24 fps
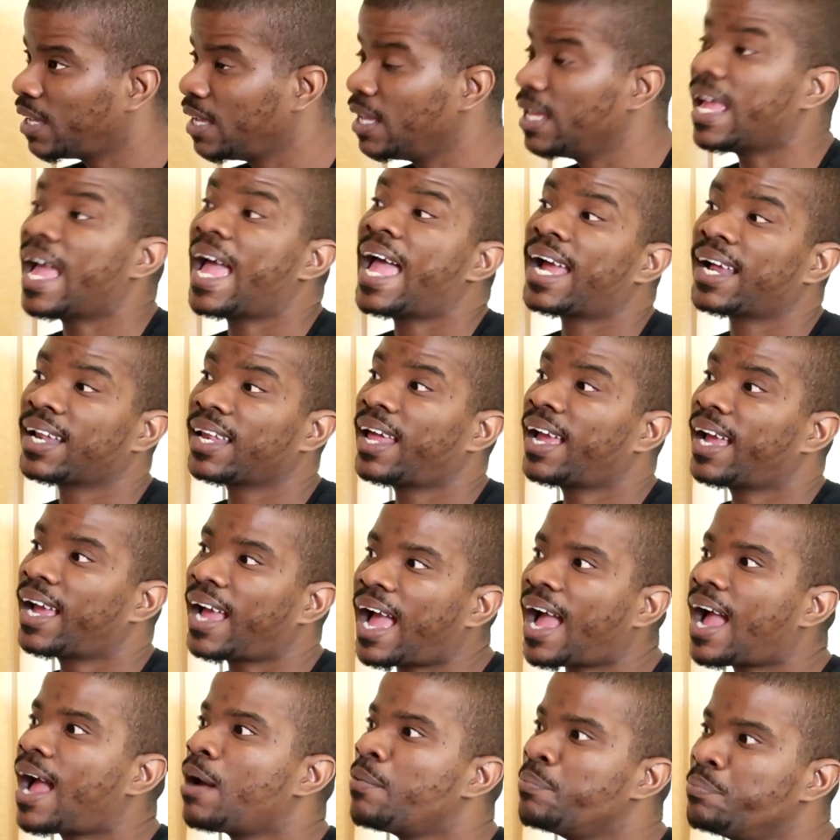he act
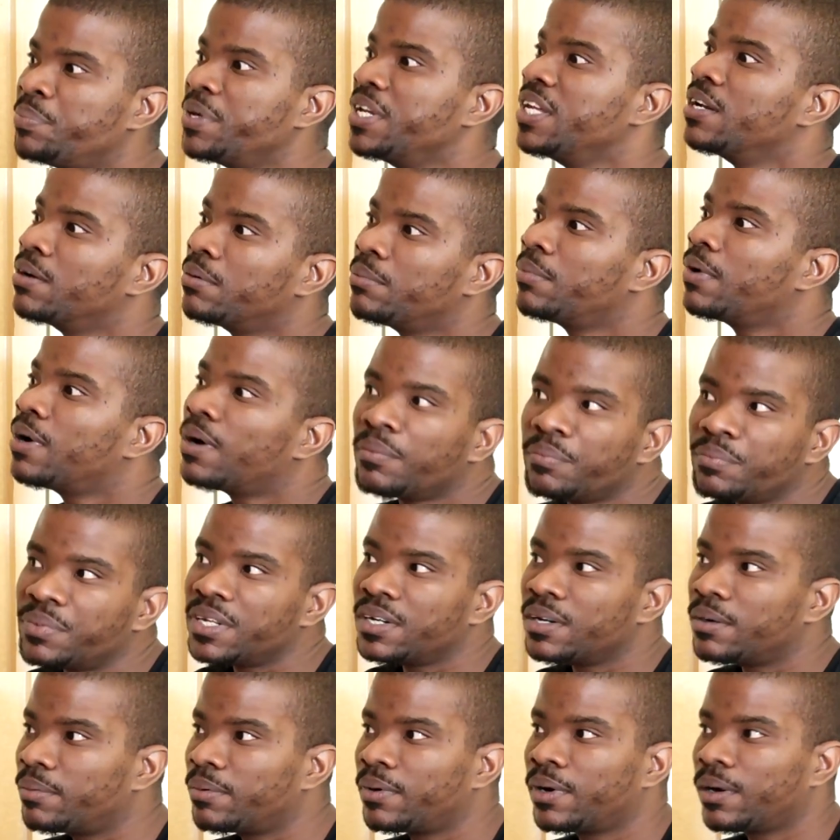like I beat him up,
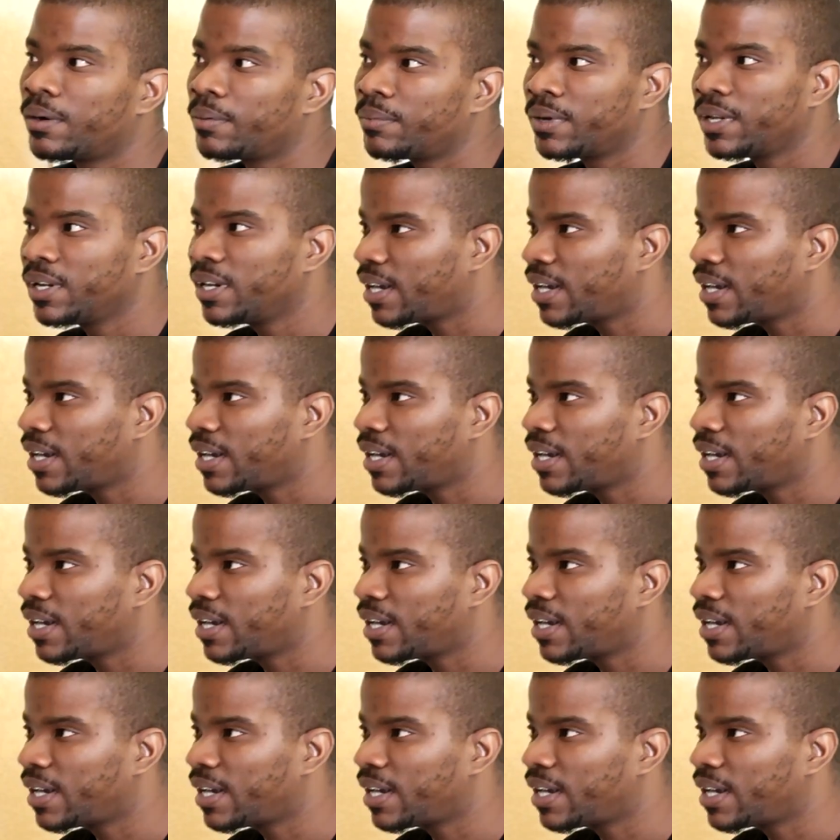beat him up.